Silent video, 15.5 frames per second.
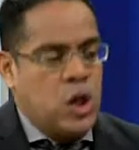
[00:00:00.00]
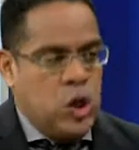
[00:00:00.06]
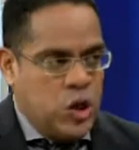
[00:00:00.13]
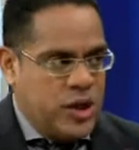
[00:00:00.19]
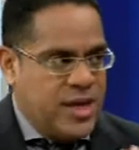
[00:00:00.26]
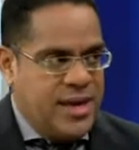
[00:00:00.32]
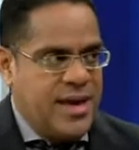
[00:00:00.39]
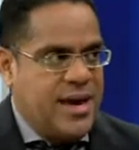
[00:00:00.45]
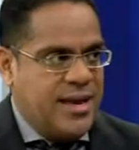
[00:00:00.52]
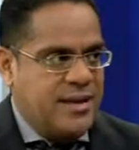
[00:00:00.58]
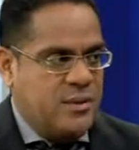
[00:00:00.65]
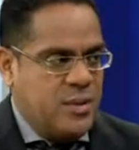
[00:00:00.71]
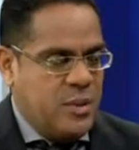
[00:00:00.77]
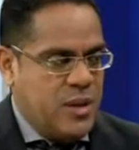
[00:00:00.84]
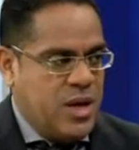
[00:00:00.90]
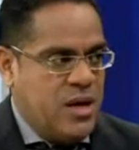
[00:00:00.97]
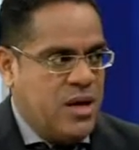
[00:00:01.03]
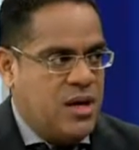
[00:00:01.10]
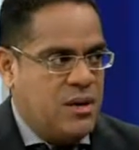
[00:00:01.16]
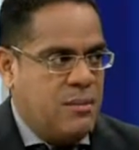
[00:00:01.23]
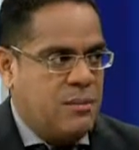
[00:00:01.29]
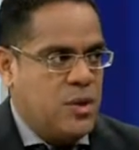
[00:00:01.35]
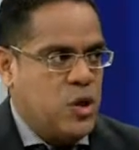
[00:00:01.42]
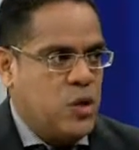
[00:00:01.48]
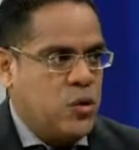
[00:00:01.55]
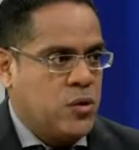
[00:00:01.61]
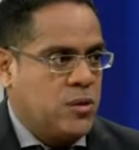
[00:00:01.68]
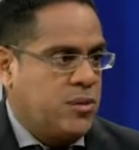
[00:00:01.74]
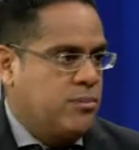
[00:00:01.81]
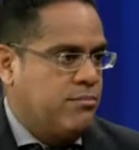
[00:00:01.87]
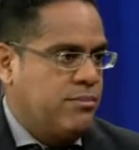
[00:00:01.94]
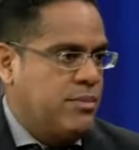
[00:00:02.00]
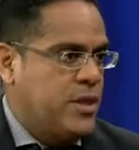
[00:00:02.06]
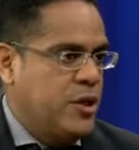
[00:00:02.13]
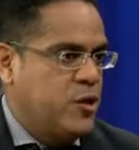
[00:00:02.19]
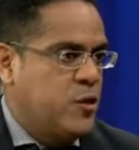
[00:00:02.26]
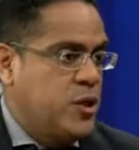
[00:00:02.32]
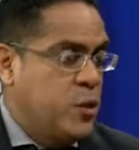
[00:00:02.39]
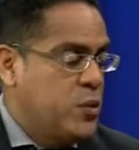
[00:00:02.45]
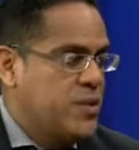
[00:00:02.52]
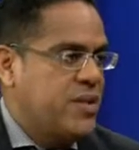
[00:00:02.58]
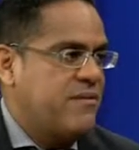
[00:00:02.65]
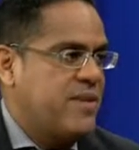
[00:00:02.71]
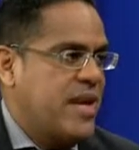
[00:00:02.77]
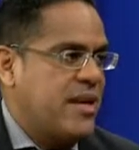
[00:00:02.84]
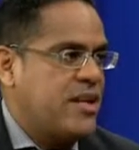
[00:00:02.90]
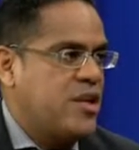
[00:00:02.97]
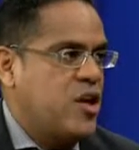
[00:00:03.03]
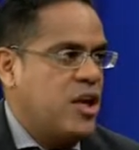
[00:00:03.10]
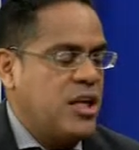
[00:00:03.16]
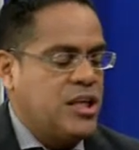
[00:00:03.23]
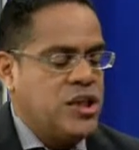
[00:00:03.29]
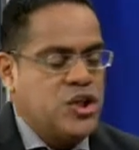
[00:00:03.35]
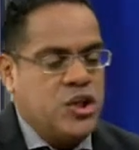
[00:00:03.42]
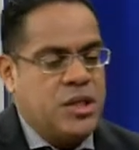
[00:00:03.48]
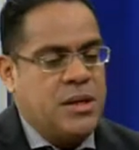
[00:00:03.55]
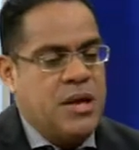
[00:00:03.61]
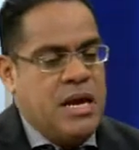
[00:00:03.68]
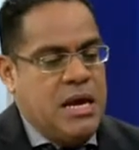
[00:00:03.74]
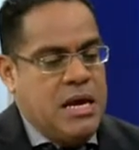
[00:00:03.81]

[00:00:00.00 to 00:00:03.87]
Looking at your, you know, use of technology.